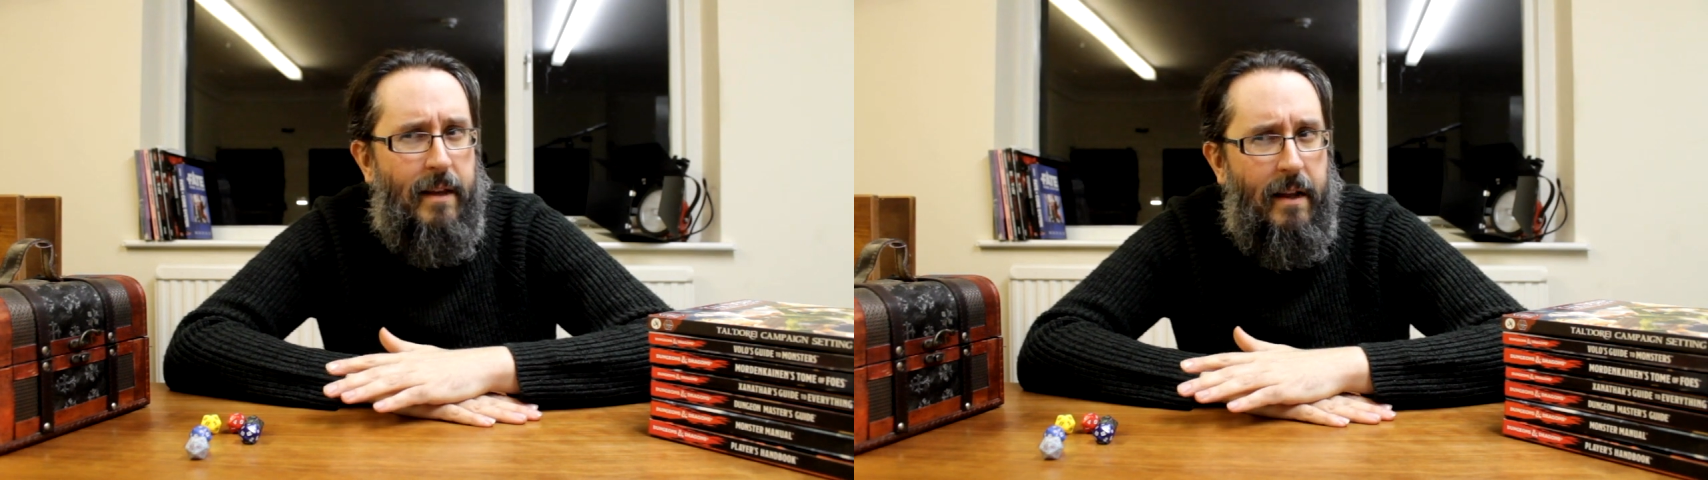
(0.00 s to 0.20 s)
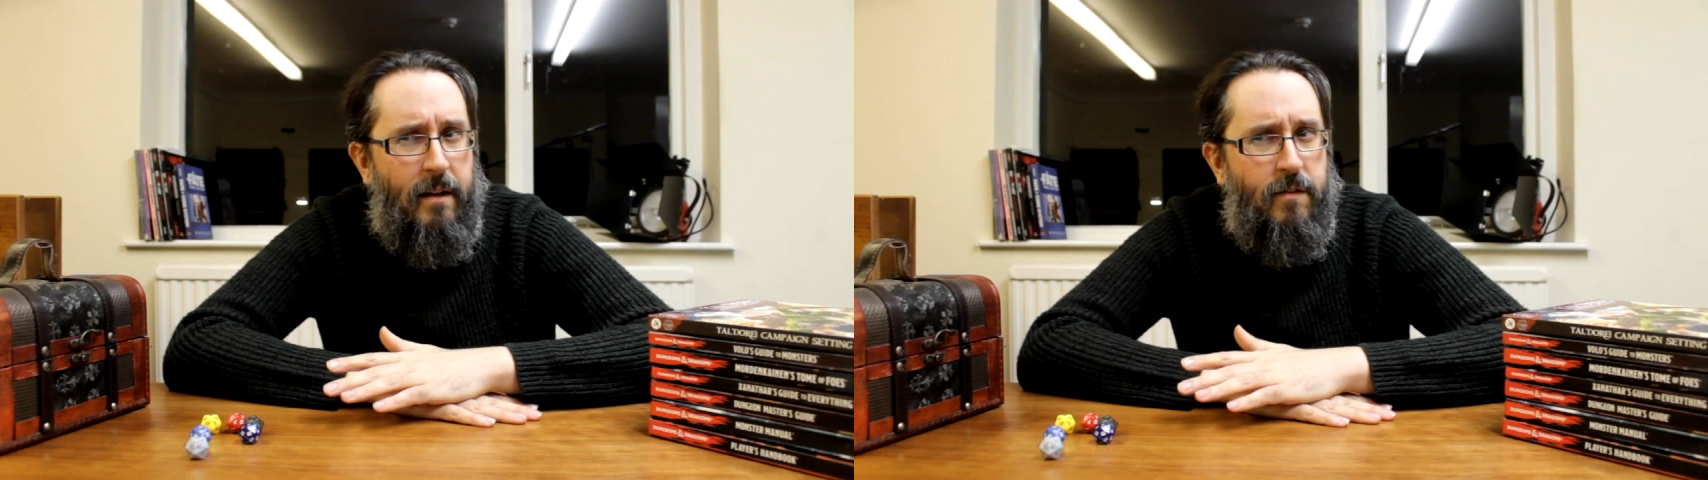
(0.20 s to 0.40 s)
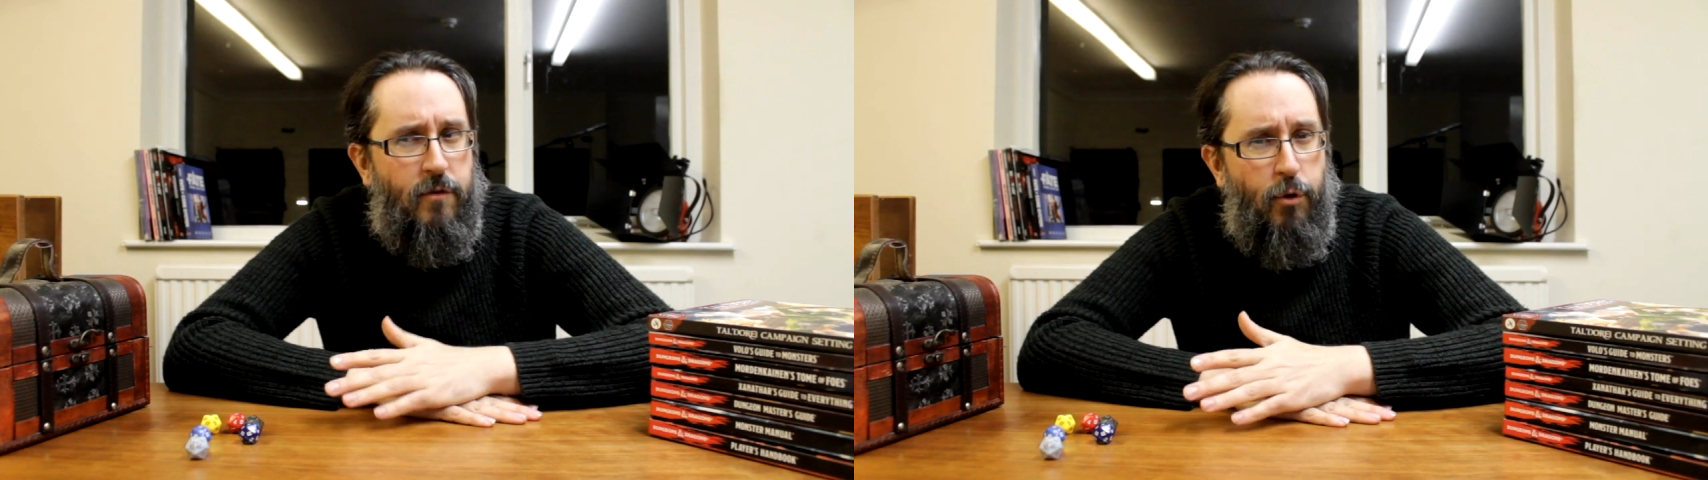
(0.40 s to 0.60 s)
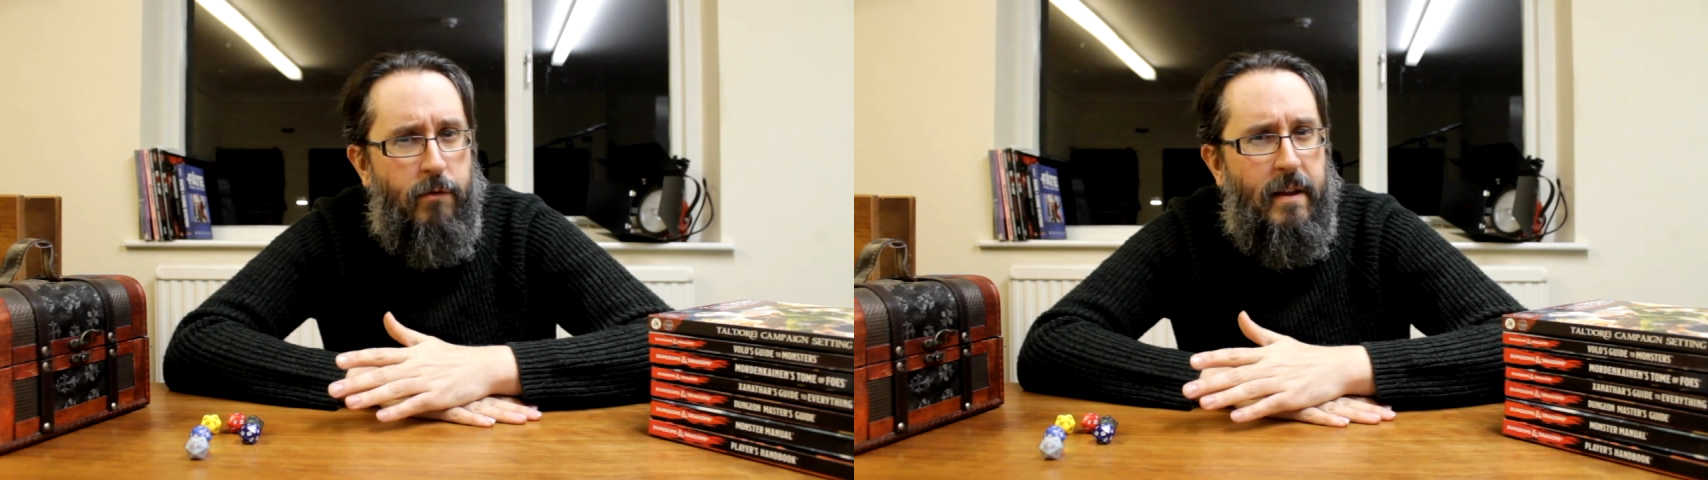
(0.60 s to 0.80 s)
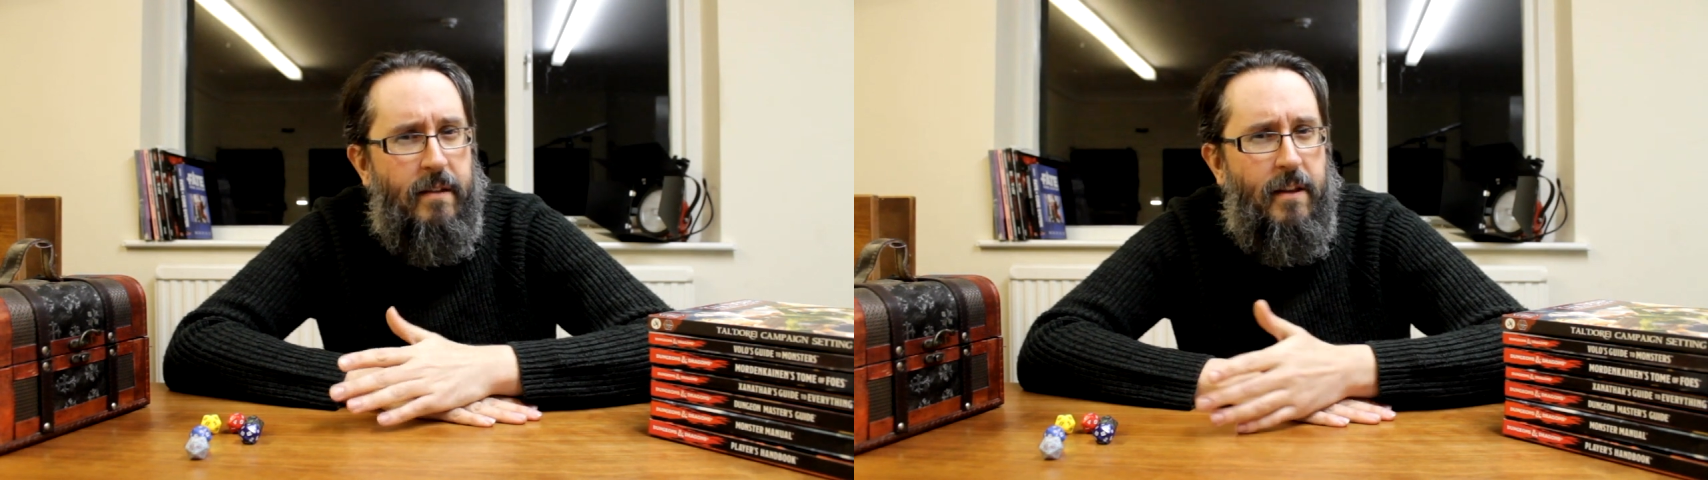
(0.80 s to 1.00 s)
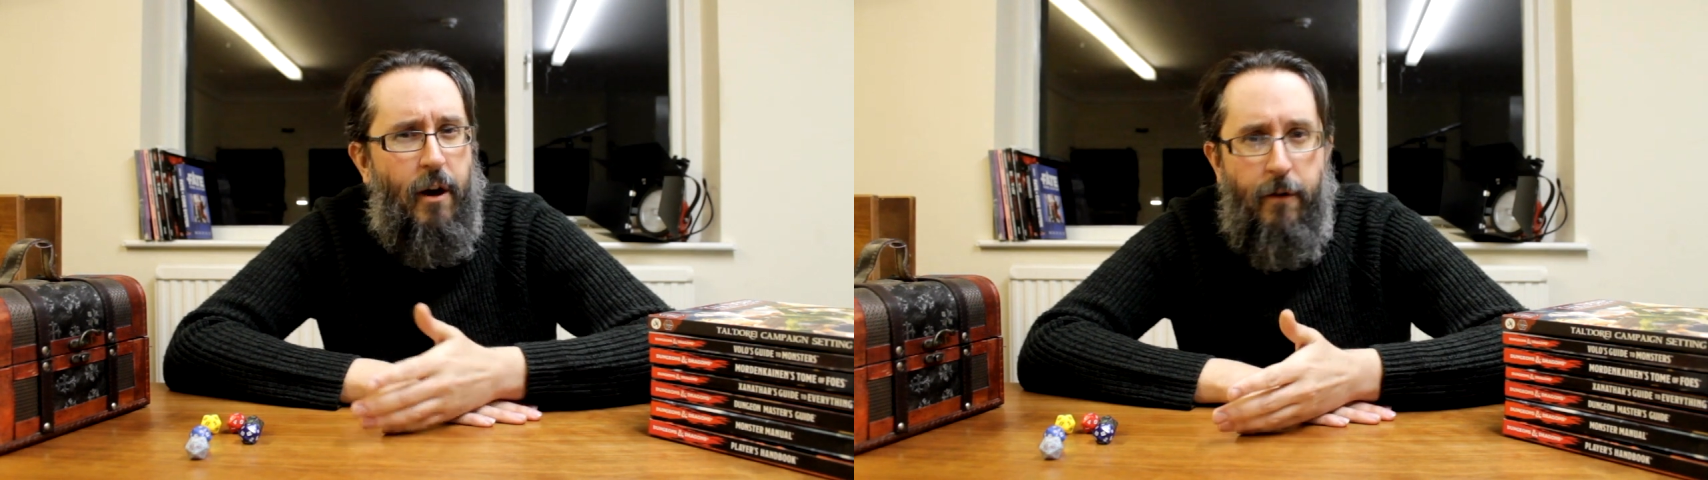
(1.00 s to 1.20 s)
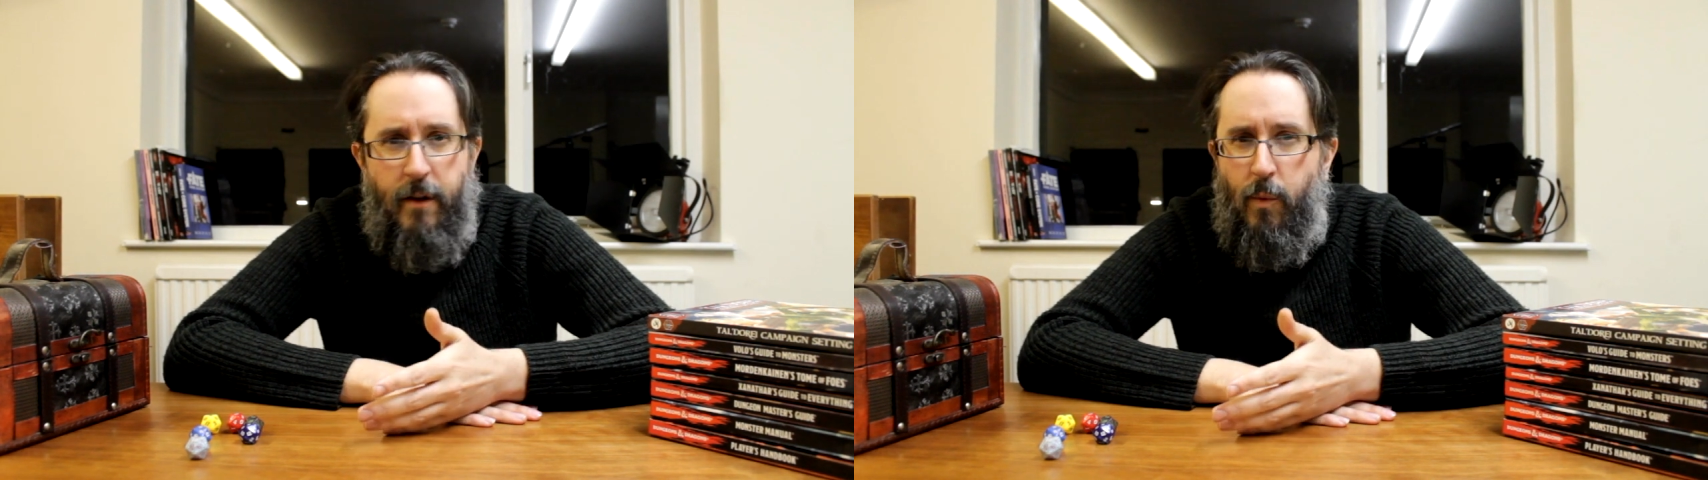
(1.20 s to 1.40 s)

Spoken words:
telling a story is the only